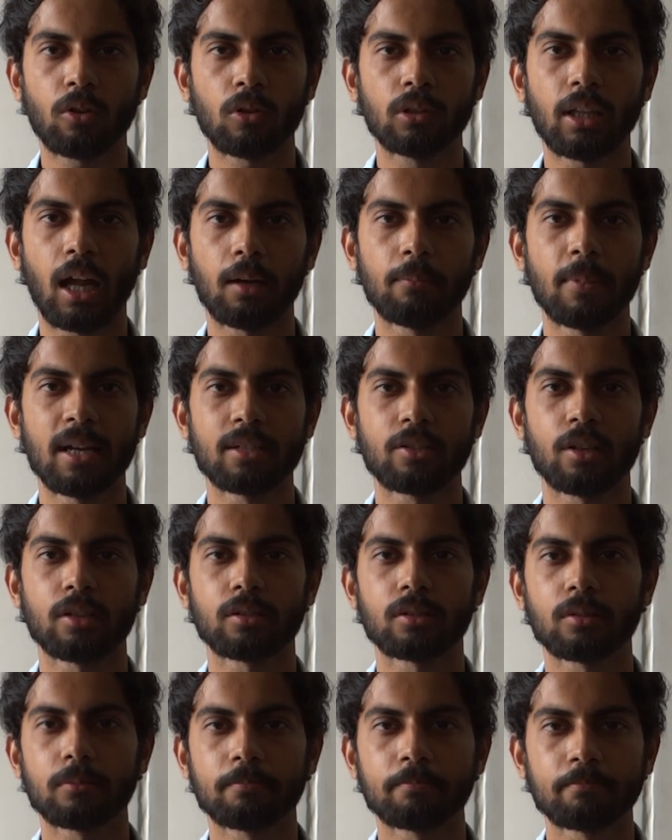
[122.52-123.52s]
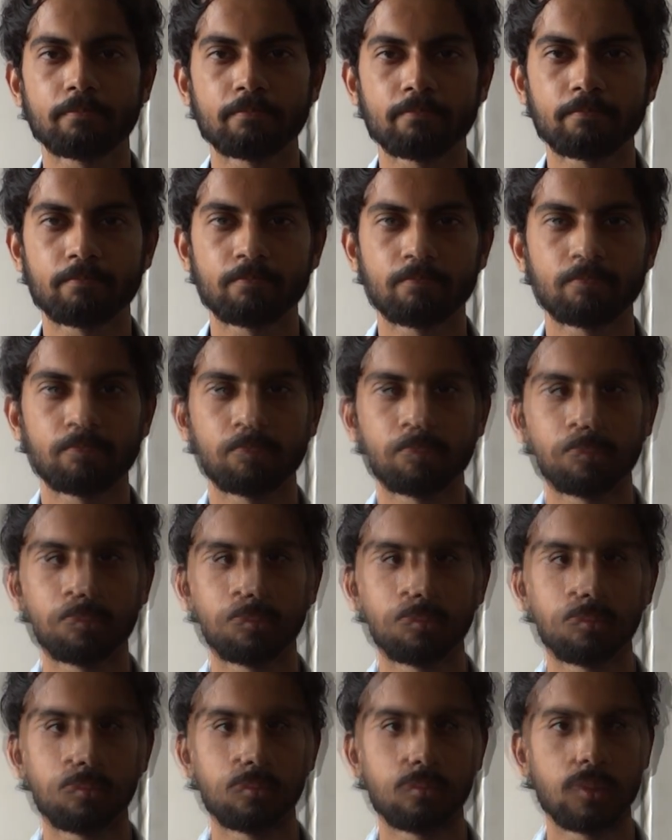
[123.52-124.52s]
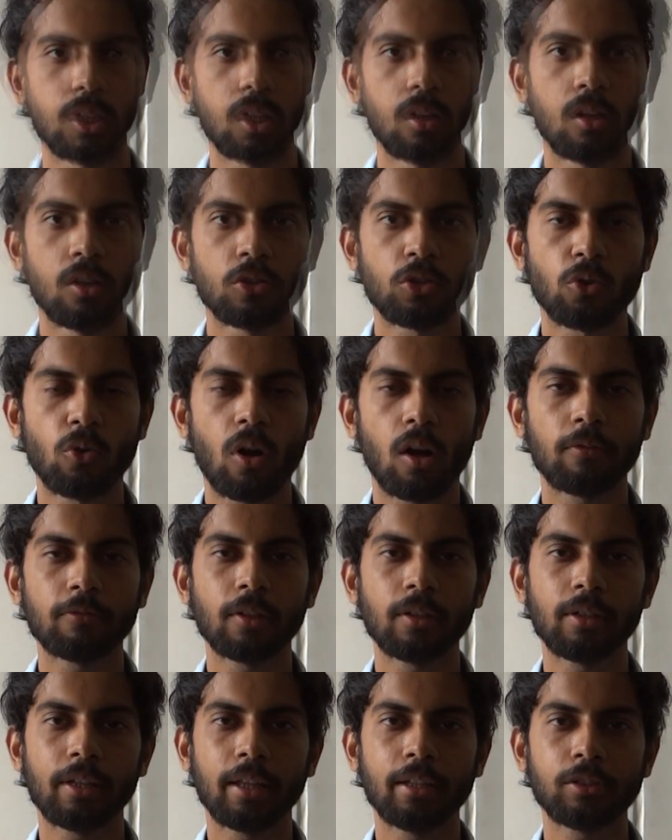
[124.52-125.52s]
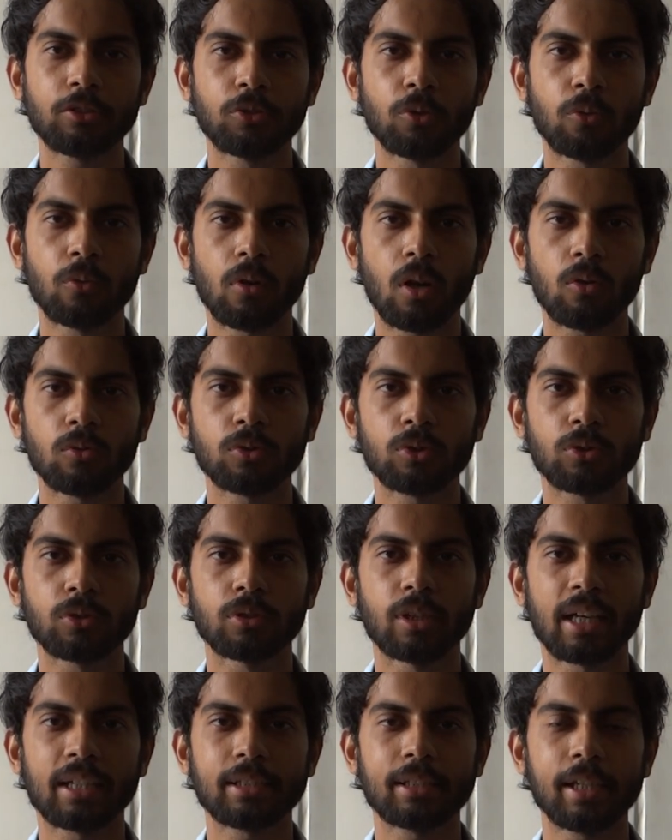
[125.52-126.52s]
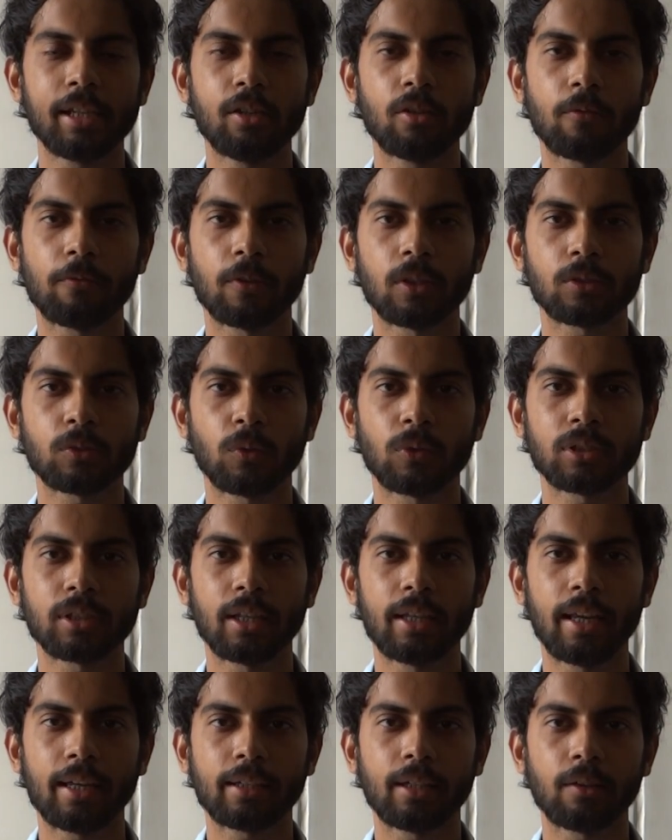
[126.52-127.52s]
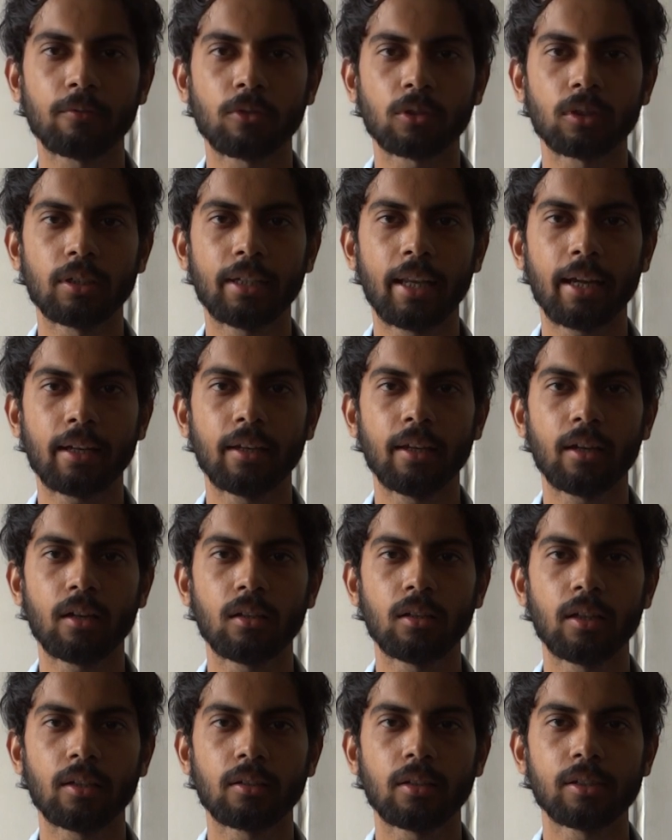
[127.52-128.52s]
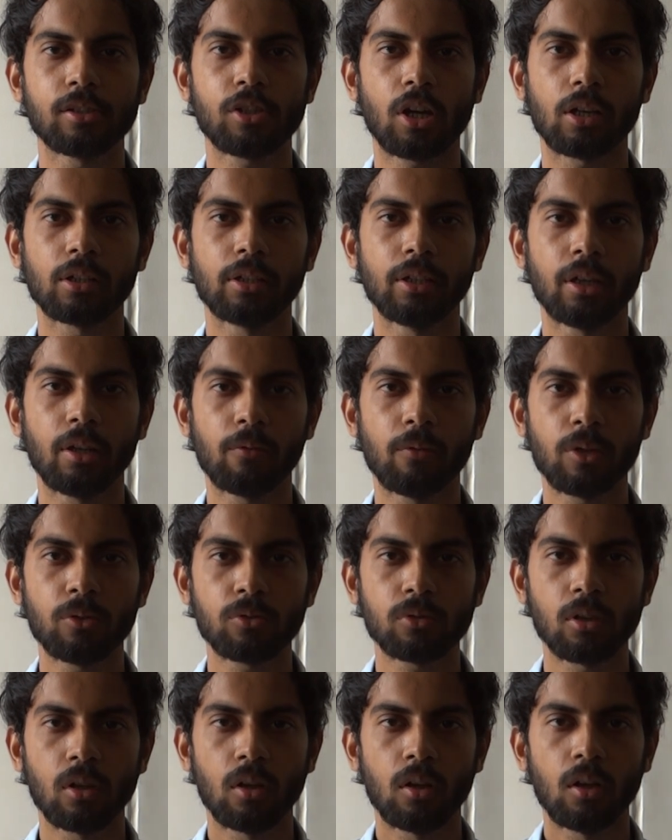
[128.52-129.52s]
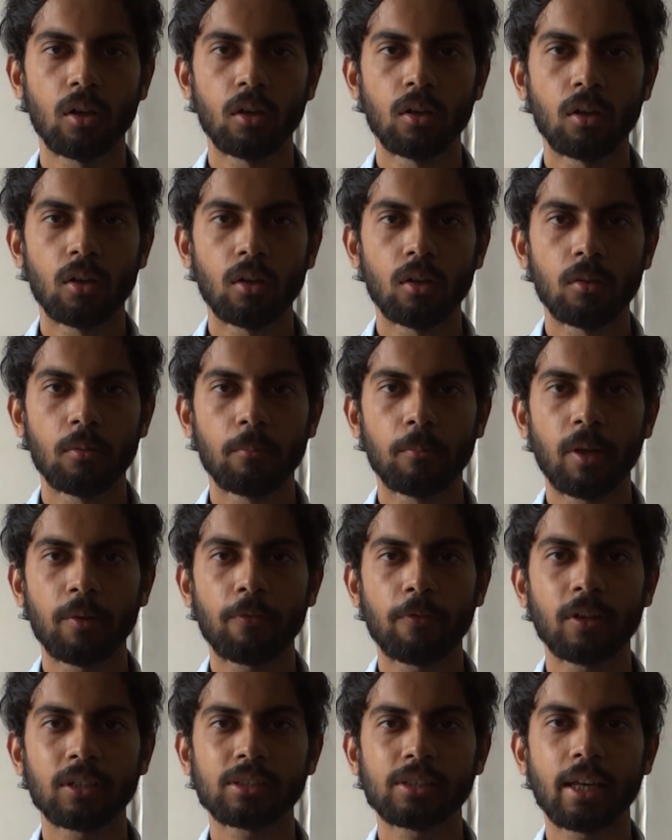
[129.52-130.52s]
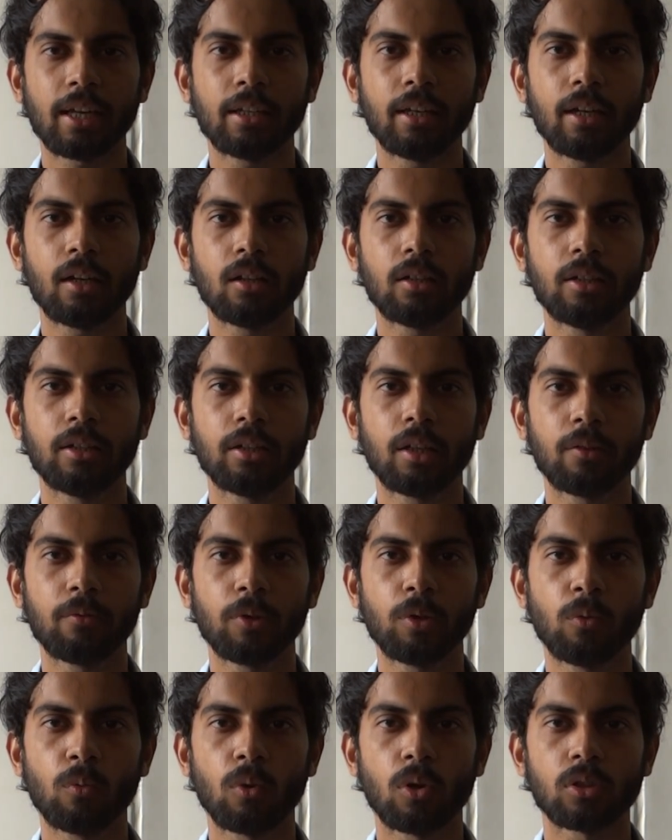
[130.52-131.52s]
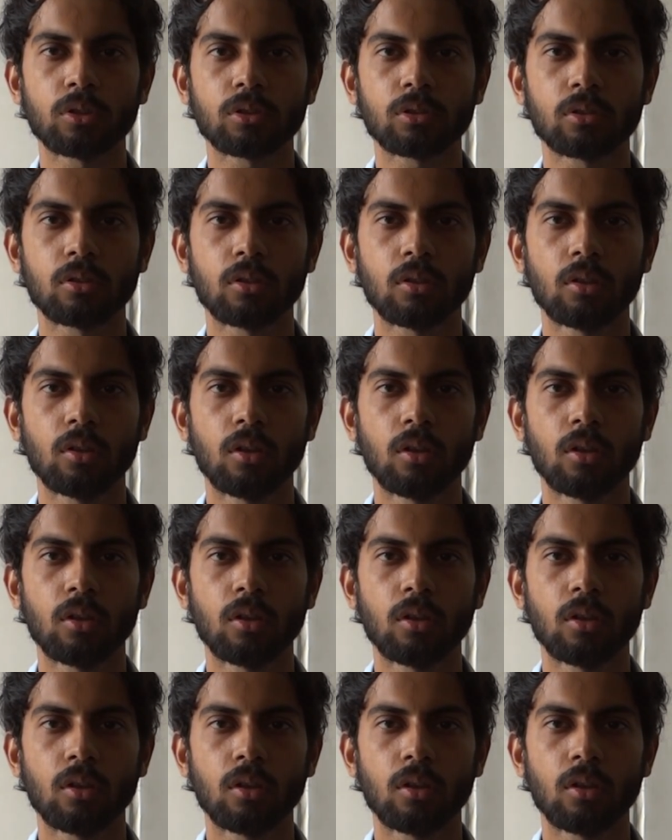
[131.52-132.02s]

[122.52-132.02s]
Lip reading: on that basis. So after these 2 rounds, 16 of us were selected for the technical and HR interviews. My first technical interview was